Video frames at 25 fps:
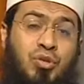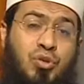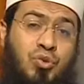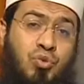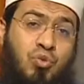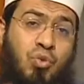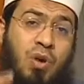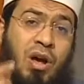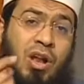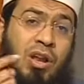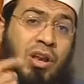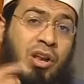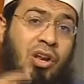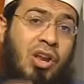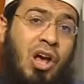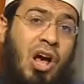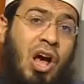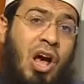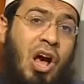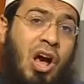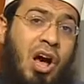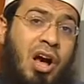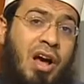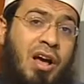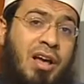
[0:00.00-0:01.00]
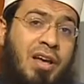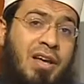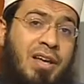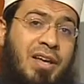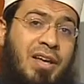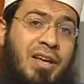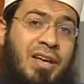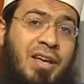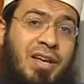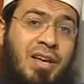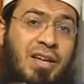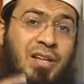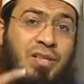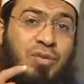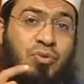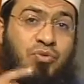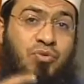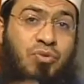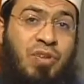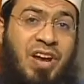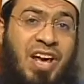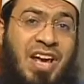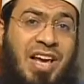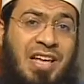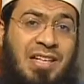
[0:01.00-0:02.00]
To Allah is
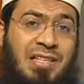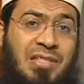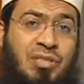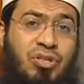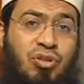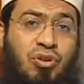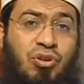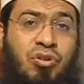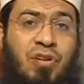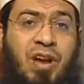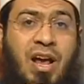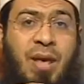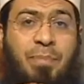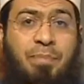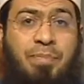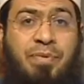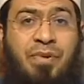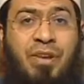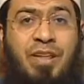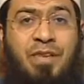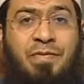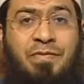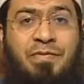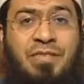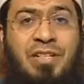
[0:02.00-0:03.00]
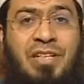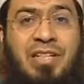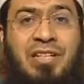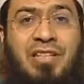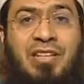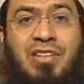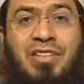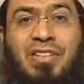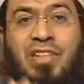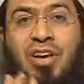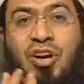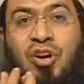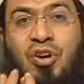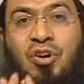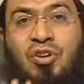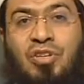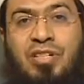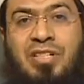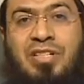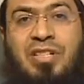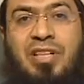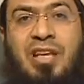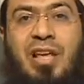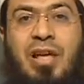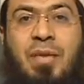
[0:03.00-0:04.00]
raised or uplifted the
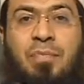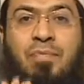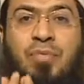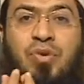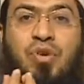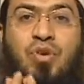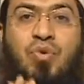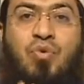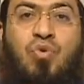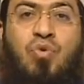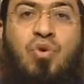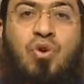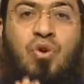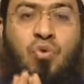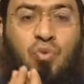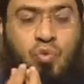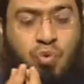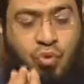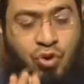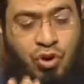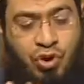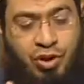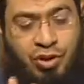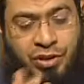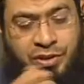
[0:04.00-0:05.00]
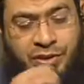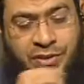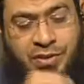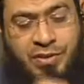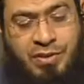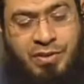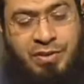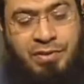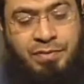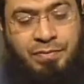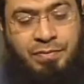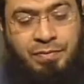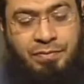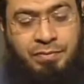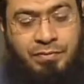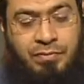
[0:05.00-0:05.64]
good, pure words.